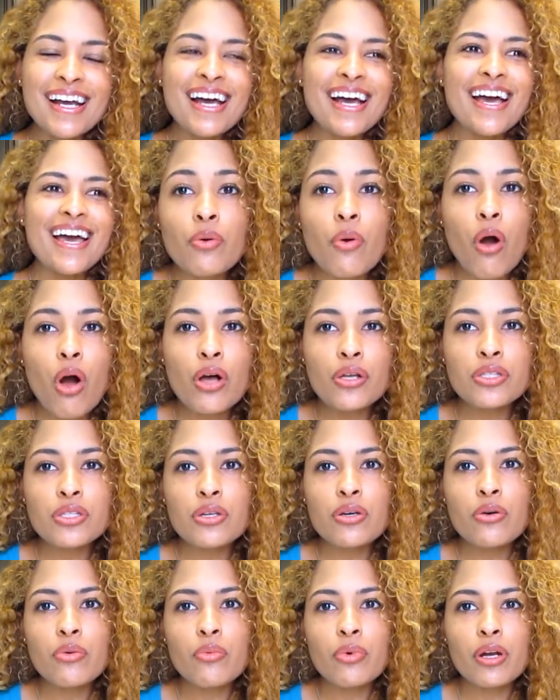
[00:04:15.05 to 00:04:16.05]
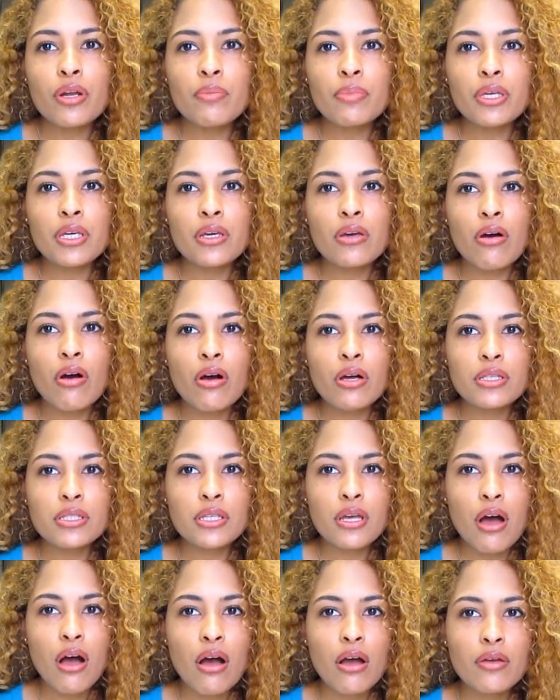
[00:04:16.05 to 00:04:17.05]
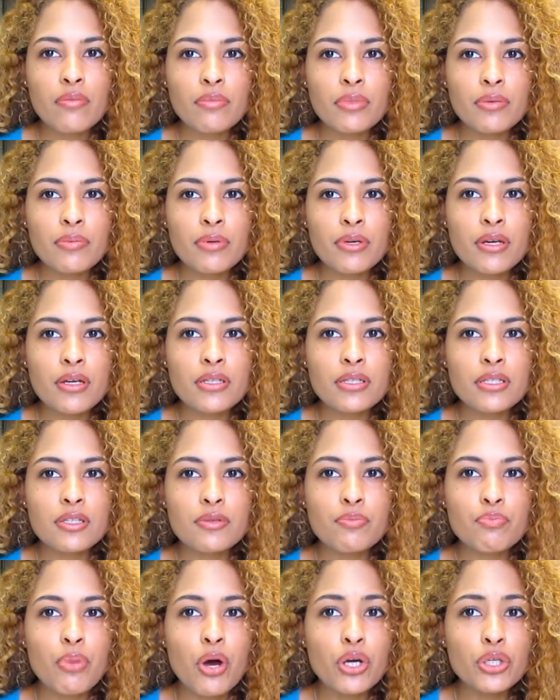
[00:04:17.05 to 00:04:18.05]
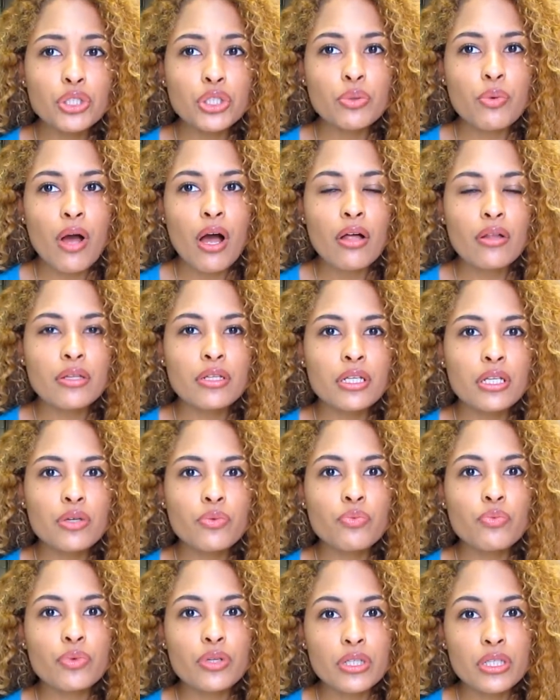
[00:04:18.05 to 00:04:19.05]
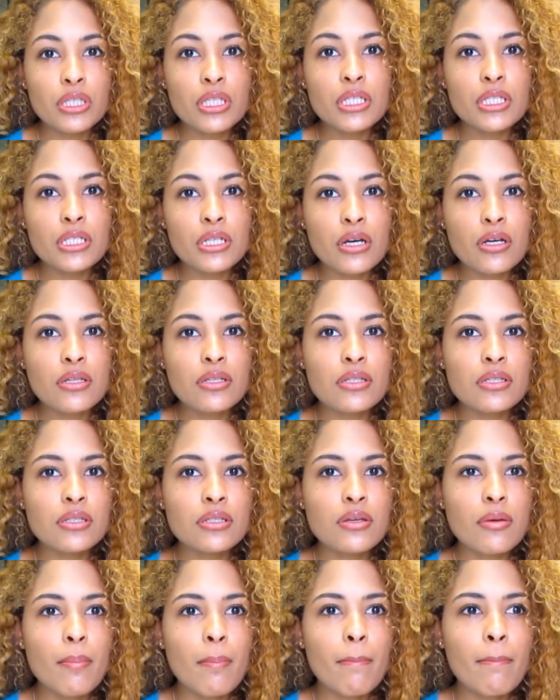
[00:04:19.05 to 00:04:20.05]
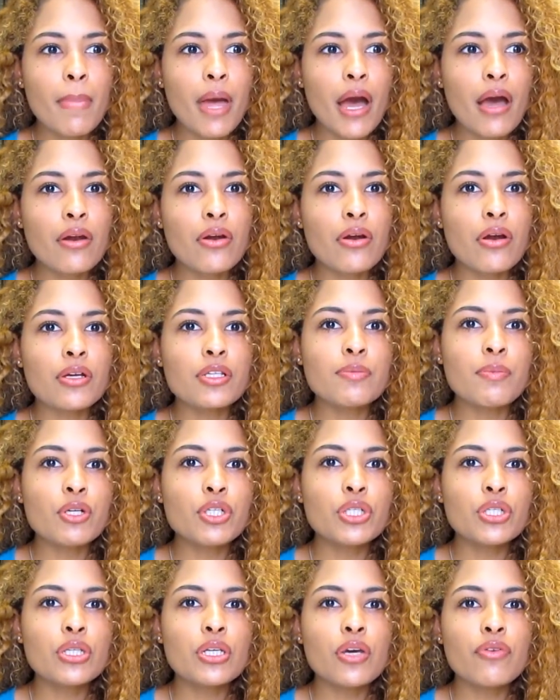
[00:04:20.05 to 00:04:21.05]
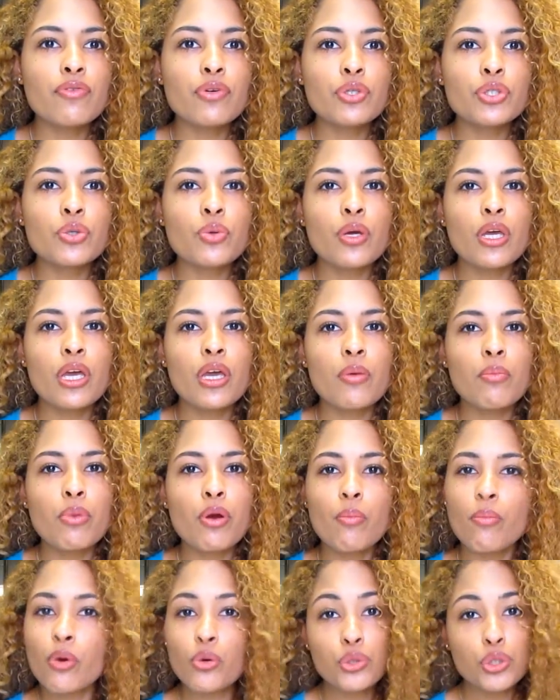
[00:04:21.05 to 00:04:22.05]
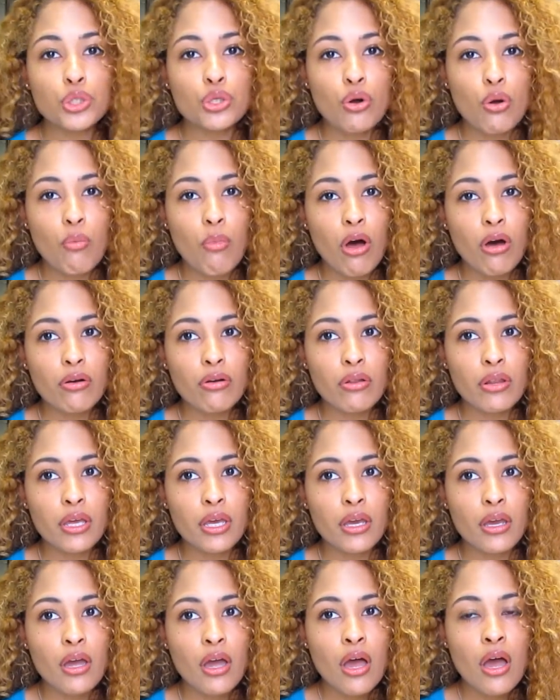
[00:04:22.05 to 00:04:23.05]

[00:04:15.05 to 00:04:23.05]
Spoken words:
You also want to be on time because punctuality really does matter, especially if you're doing promotional modeling.